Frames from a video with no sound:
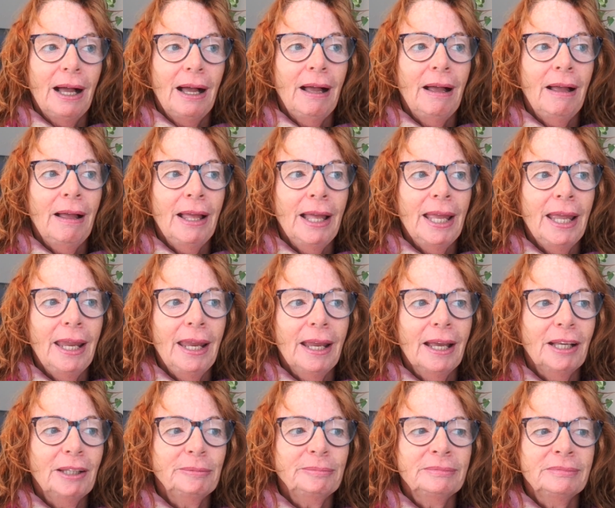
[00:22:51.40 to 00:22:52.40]

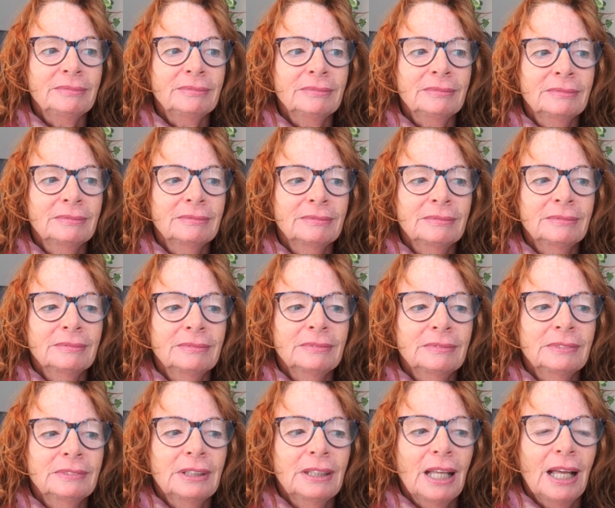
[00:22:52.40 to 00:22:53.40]
I
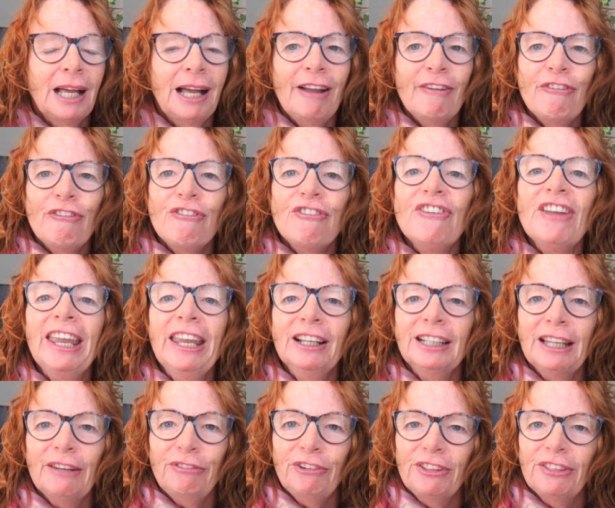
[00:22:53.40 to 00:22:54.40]

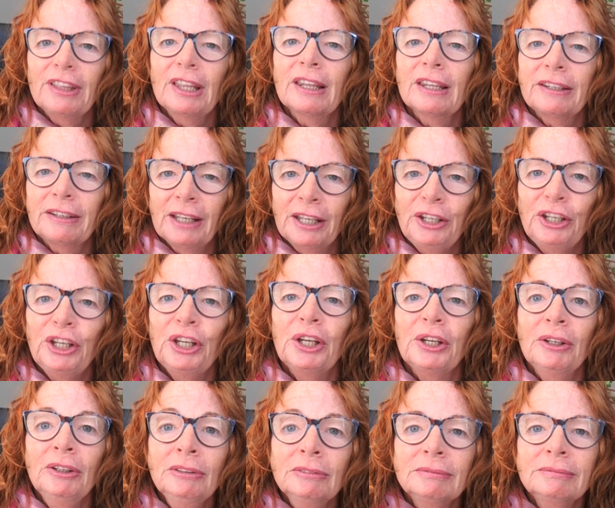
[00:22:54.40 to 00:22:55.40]
feel everything that I
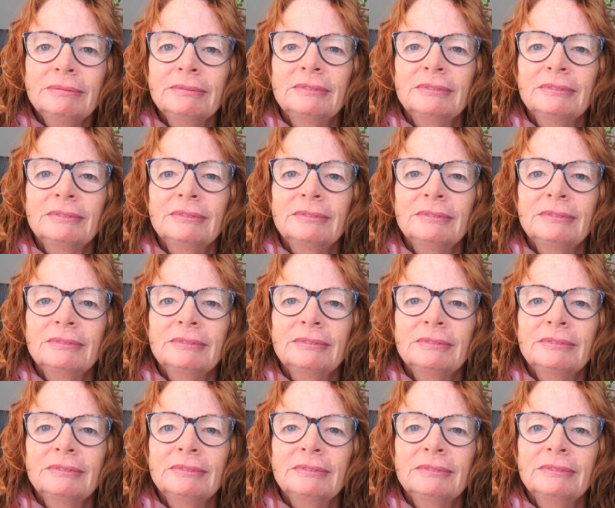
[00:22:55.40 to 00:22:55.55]
knew.